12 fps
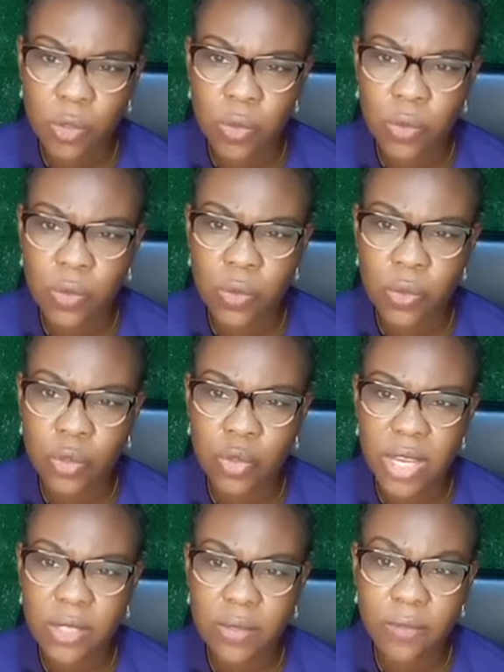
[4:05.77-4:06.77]
you
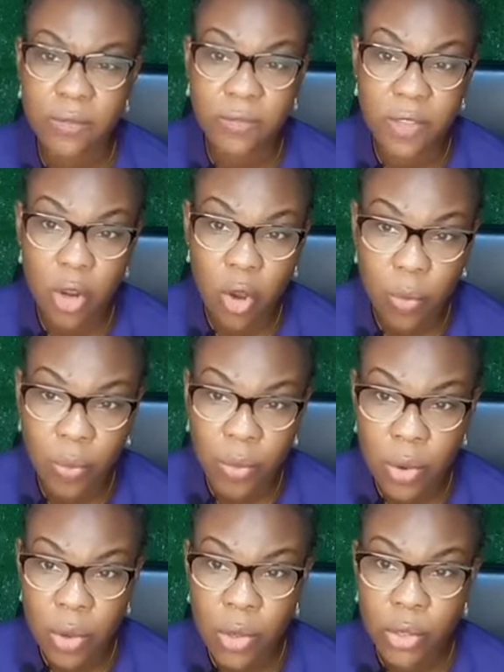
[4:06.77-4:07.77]
try to fill up
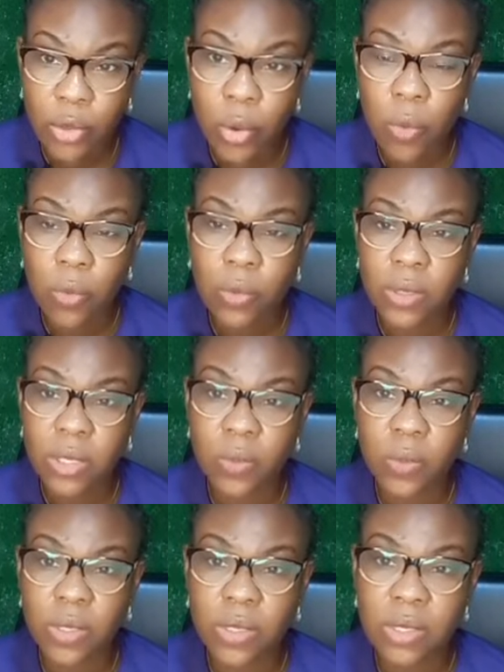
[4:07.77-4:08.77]
your whole day
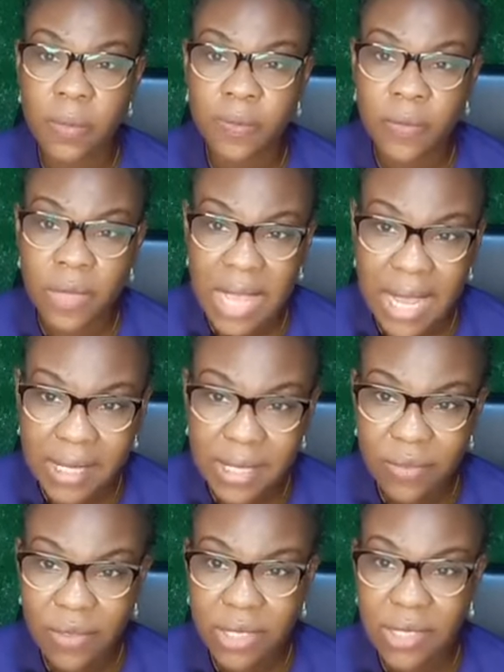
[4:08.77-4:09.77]
with
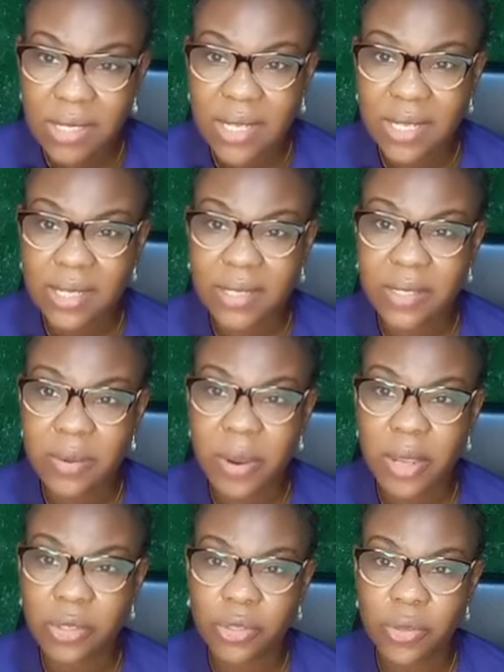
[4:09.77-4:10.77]
activities and
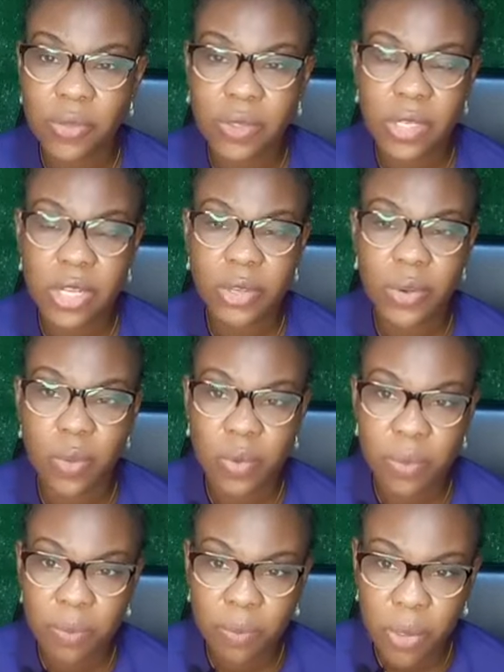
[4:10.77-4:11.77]
interactions. Either you're with
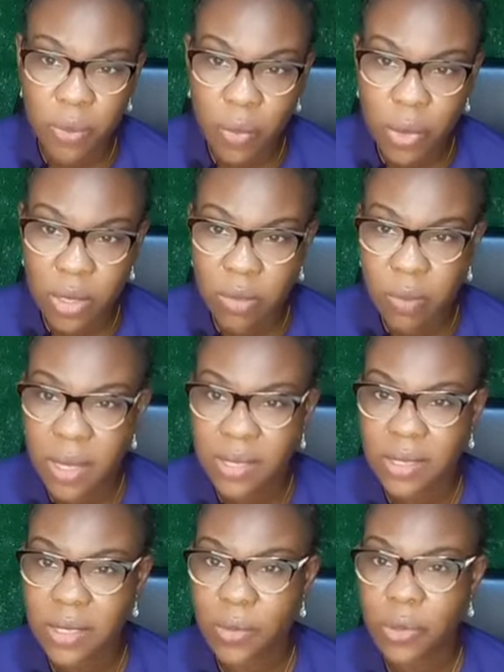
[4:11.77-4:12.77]
people in
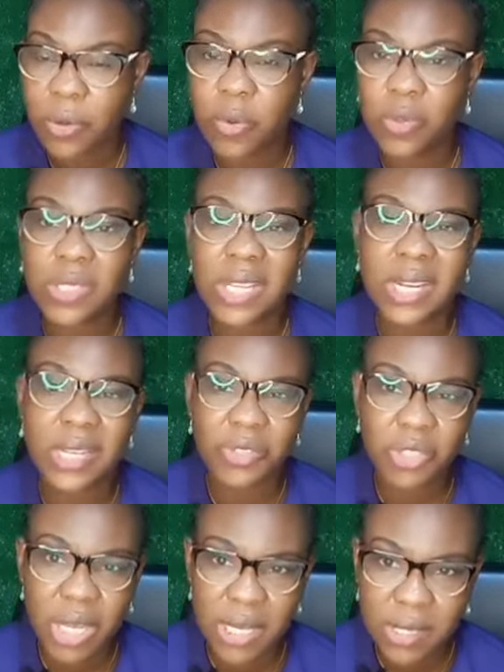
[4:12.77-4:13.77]
person or you're constantly
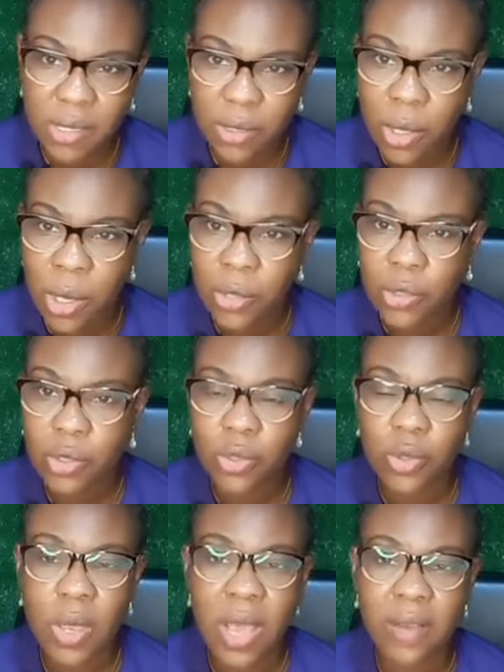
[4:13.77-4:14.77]
chatting just so
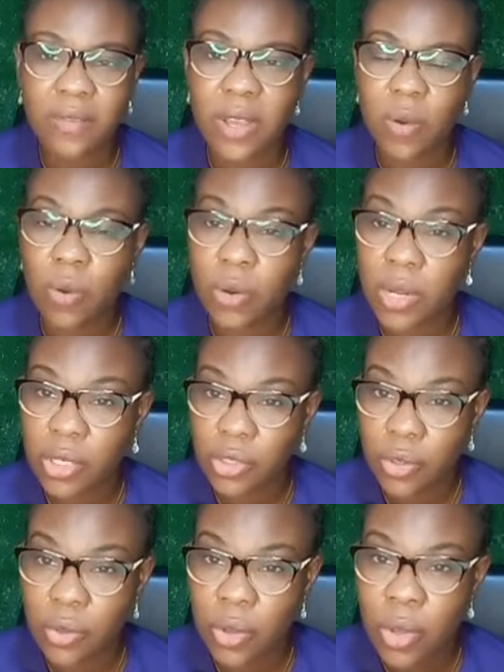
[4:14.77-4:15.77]
you have that
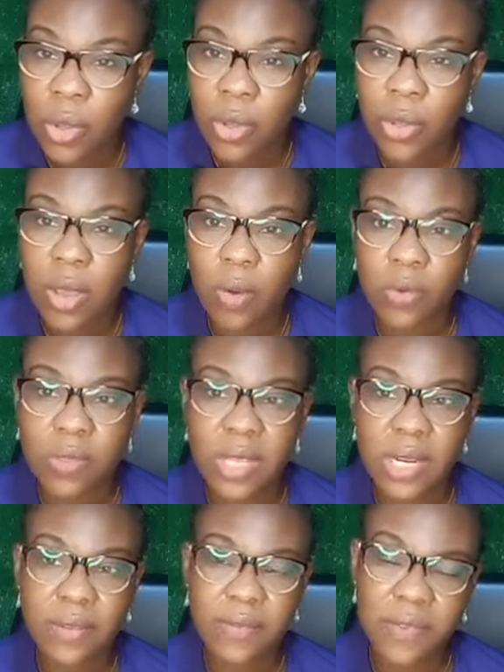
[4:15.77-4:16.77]
connection. You're
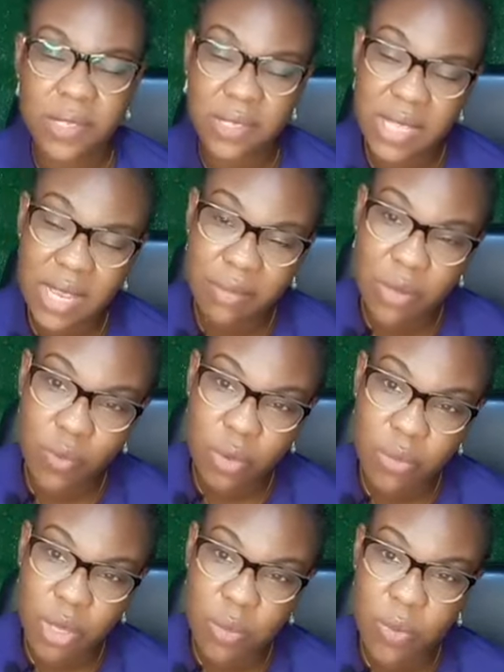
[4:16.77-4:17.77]
constantly FaceTiming with
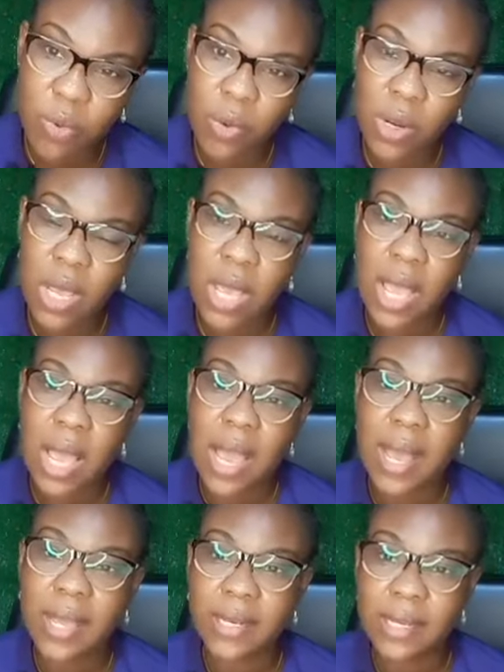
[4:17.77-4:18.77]
people
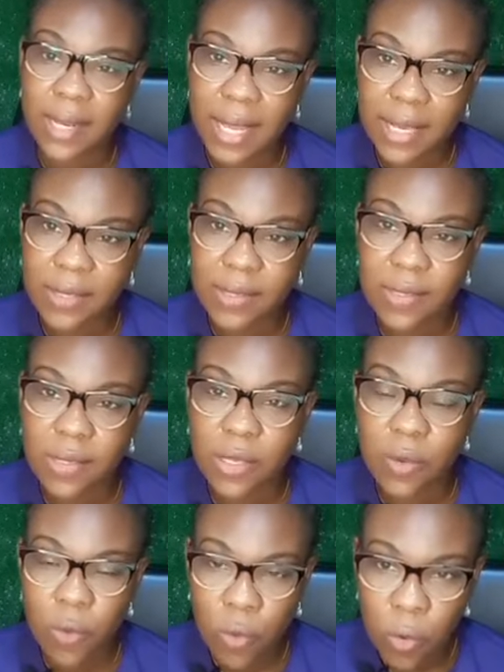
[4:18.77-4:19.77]
and the likes.
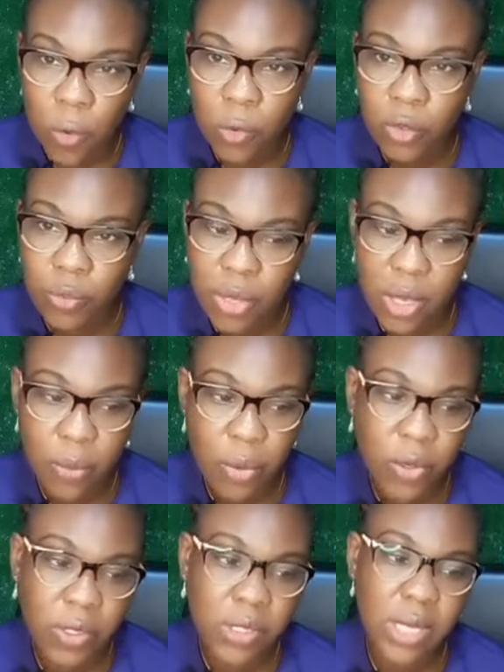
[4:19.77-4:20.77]
It could be a
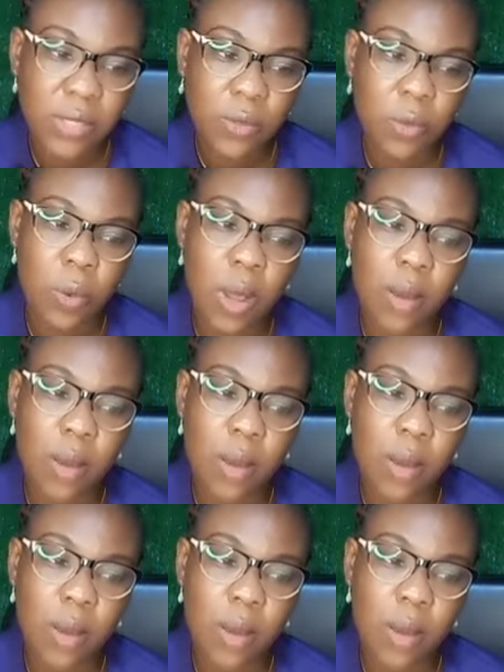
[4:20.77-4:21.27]
pointer to